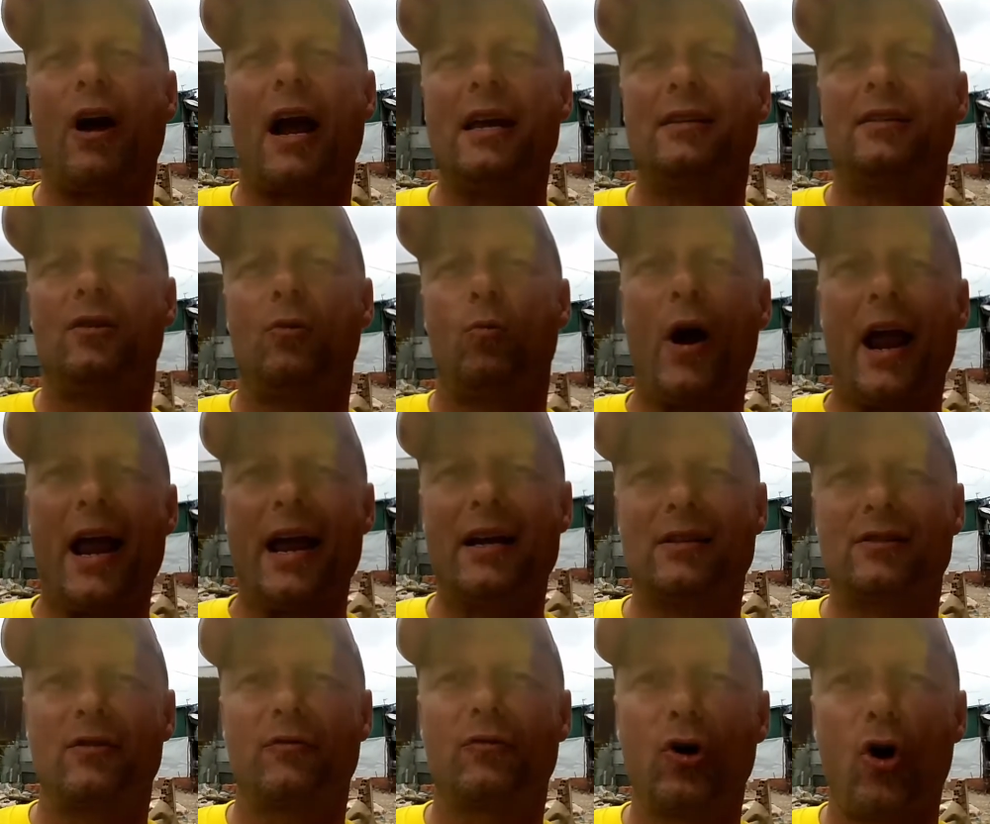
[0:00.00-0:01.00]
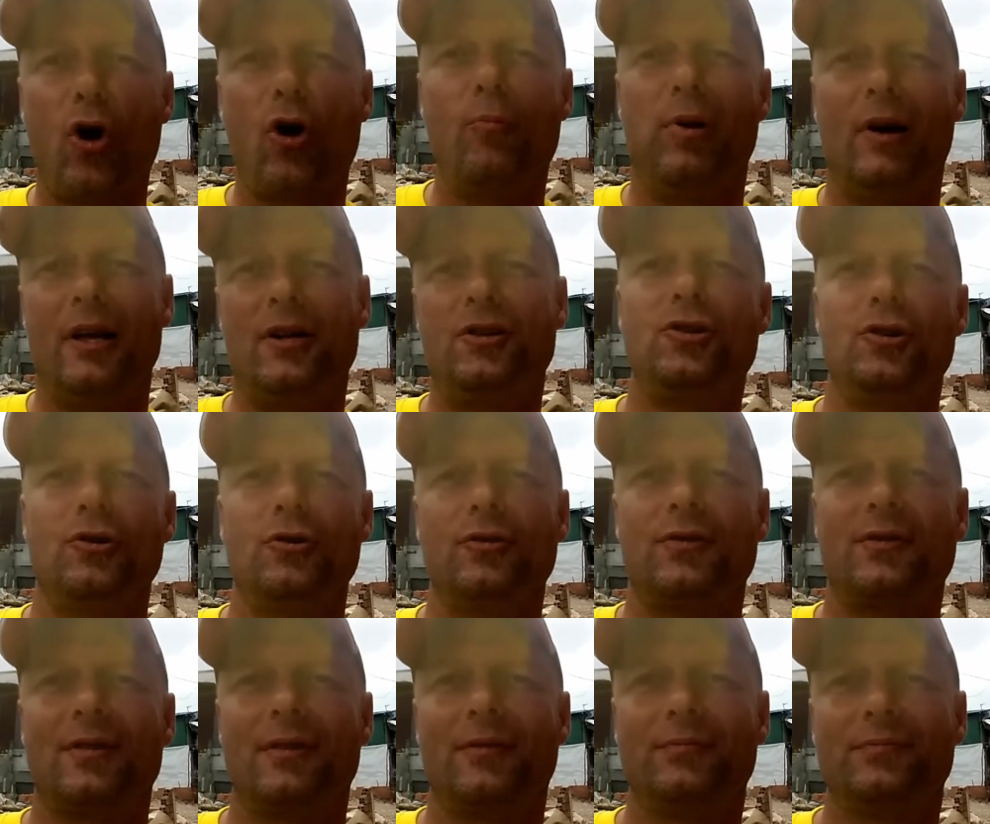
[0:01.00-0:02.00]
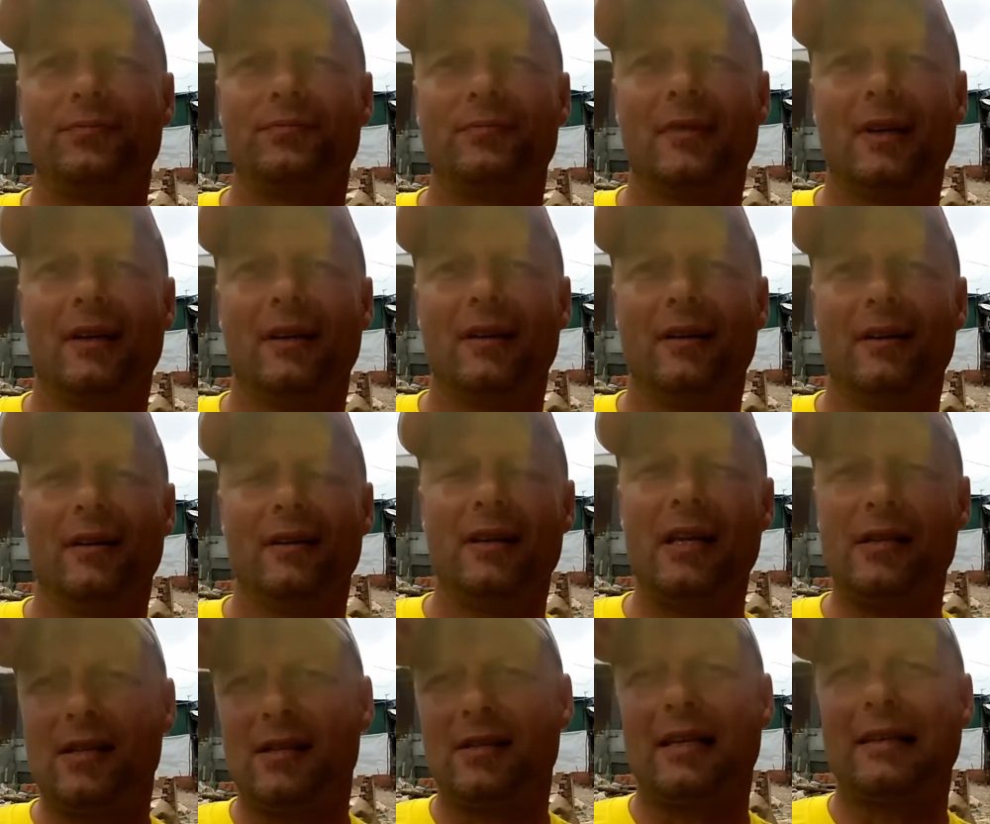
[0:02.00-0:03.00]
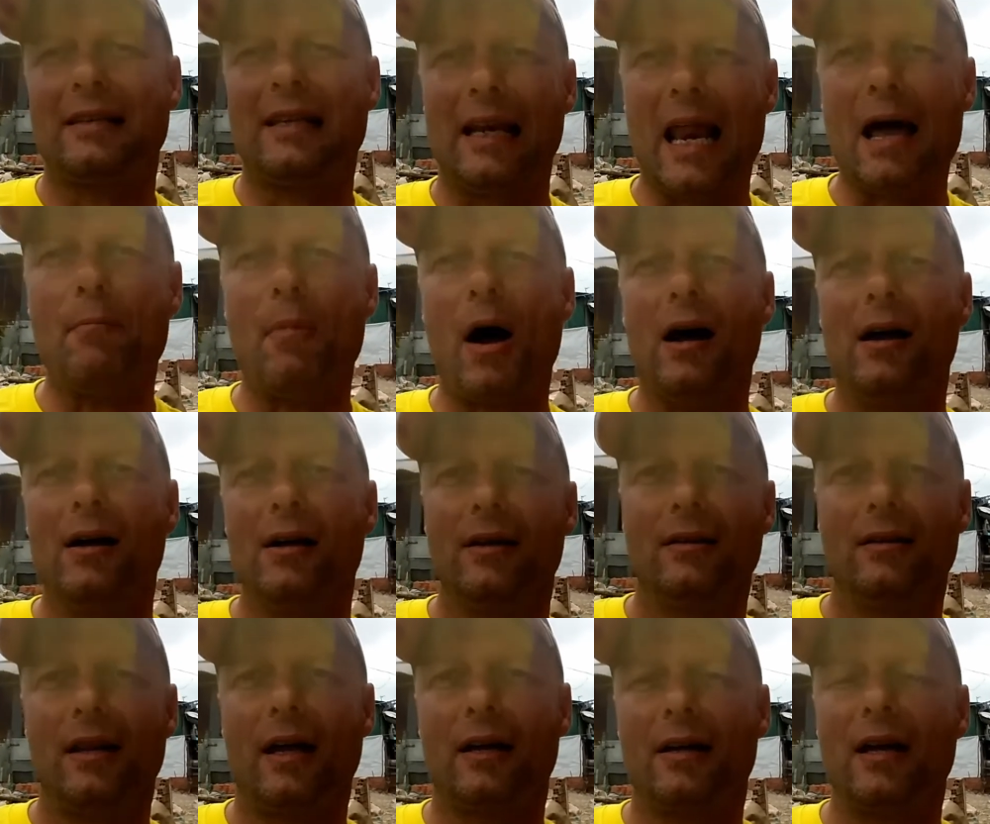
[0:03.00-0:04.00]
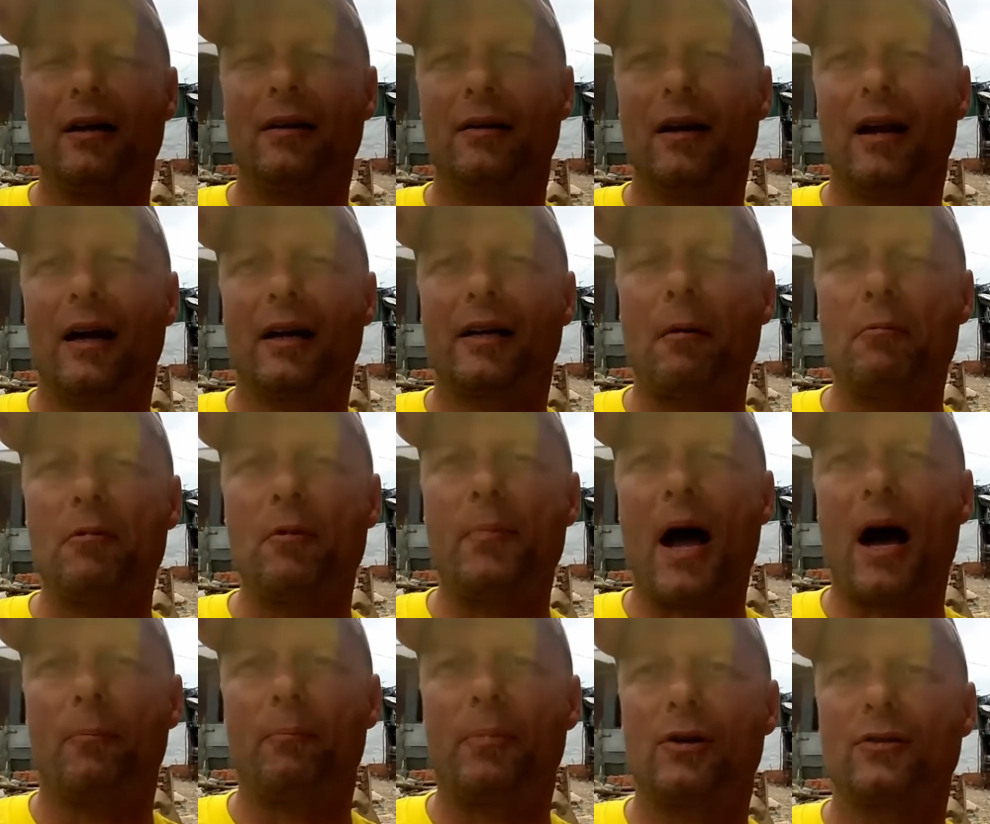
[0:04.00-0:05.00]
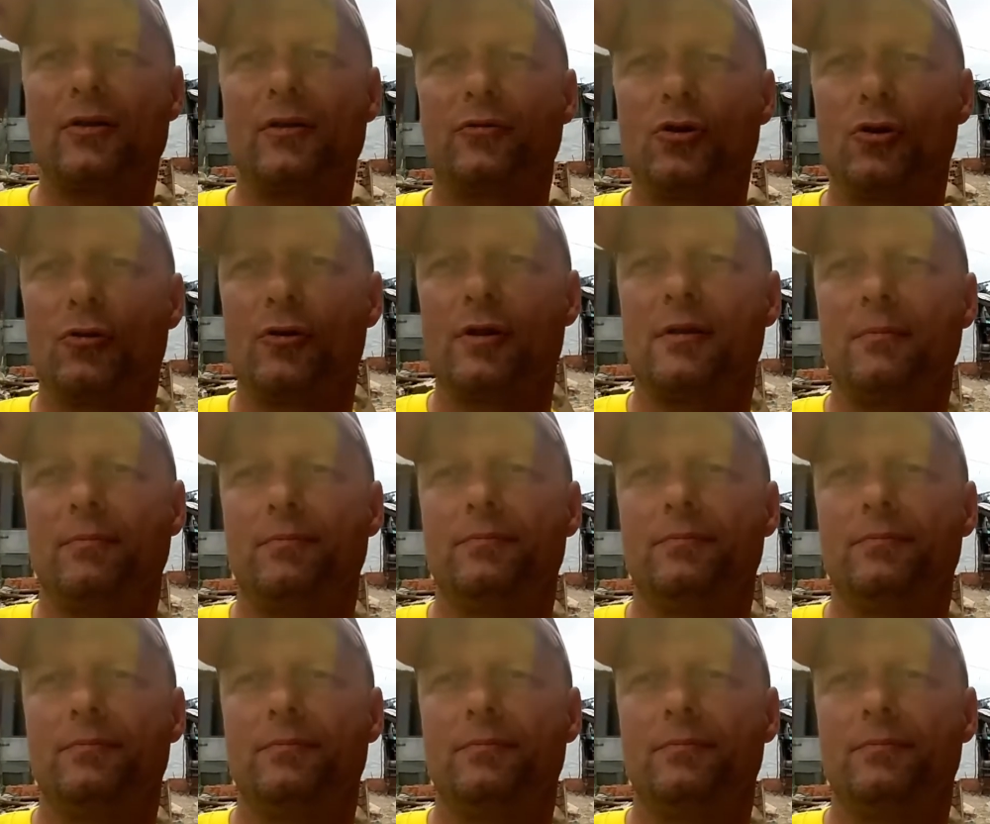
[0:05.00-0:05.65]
raised awareness of global issues? This is a dilemma that can come about because of